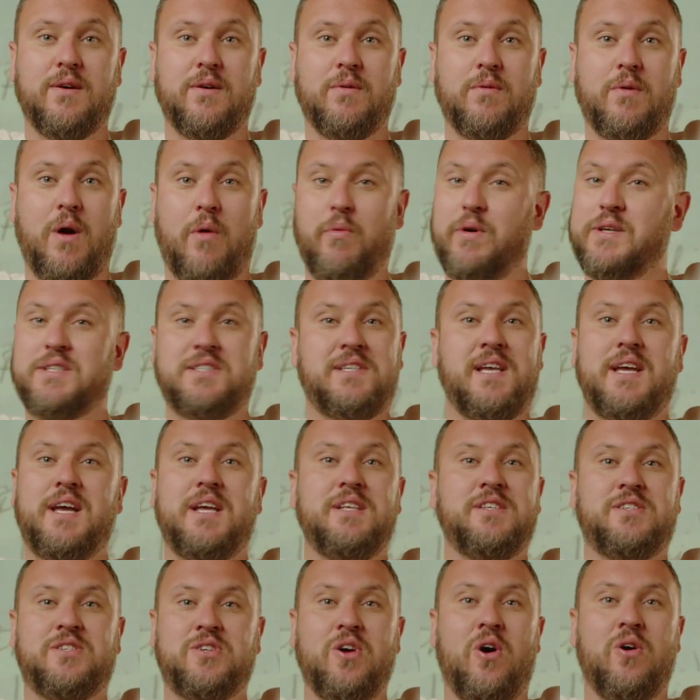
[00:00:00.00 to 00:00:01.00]
while we're
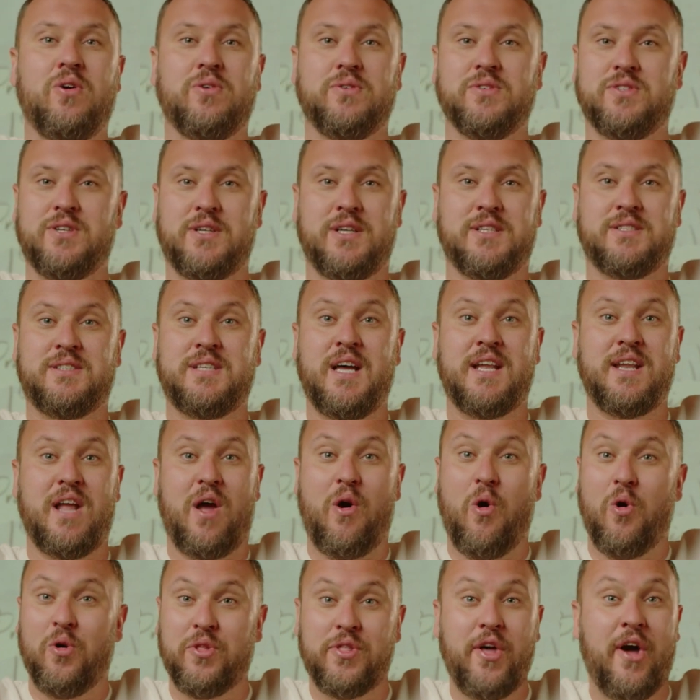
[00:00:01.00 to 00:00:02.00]
singing songs on a Sunday,
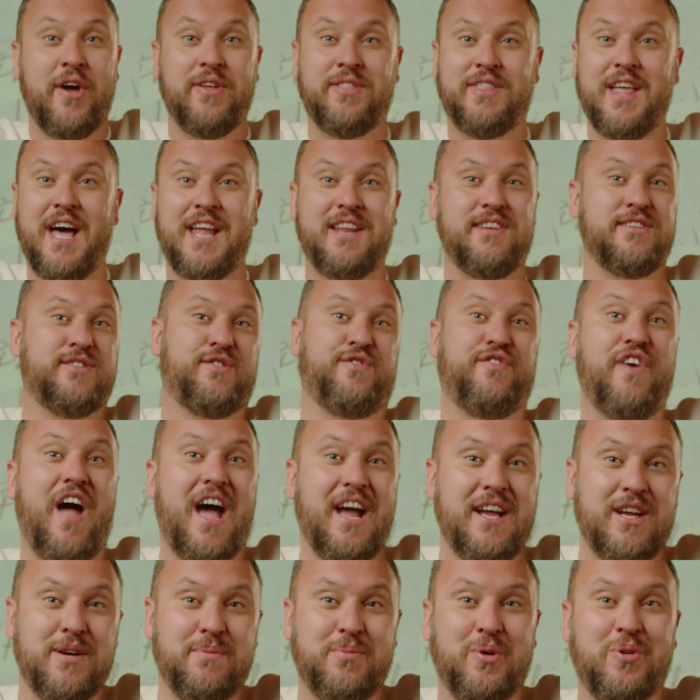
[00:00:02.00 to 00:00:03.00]
although that is
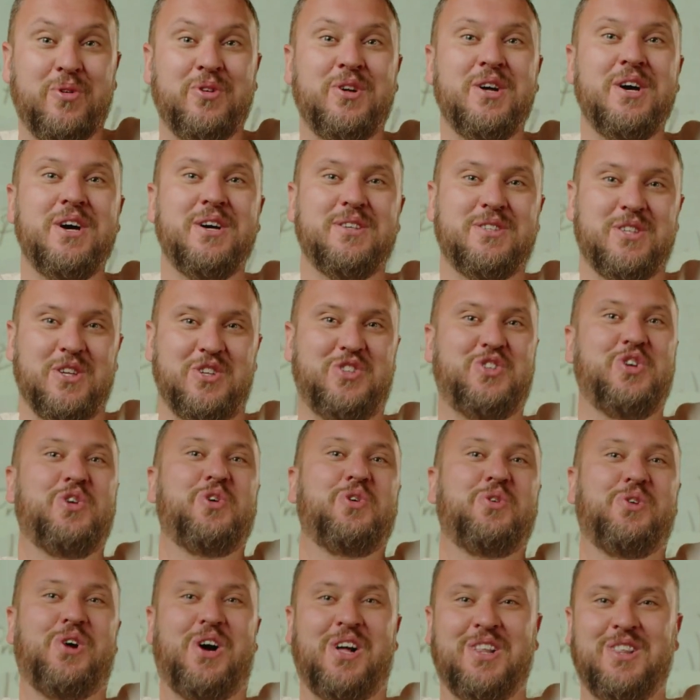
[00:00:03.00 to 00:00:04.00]
valuable to
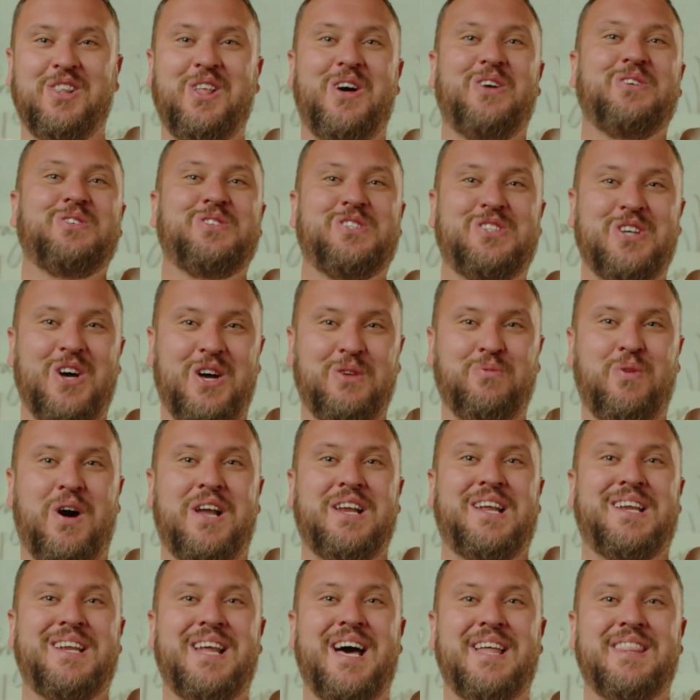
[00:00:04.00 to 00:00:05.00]
do alongside one
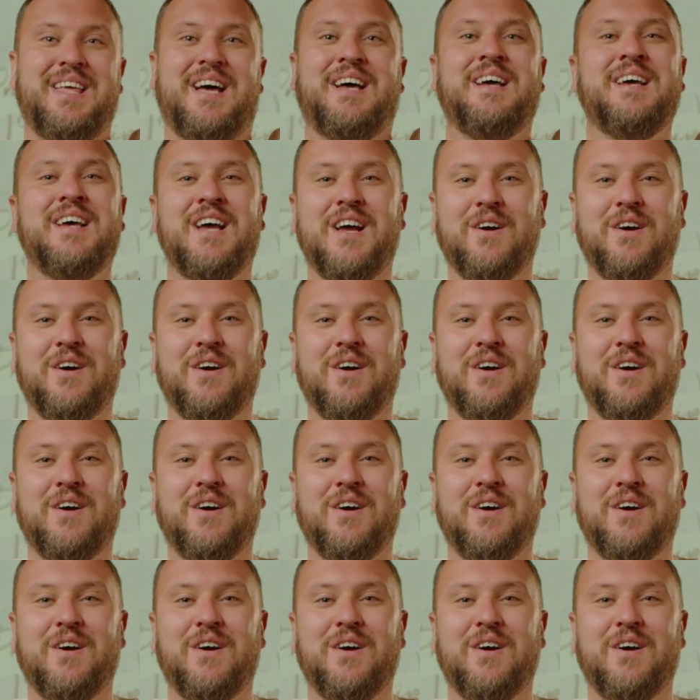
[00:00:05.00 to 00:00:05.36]
another.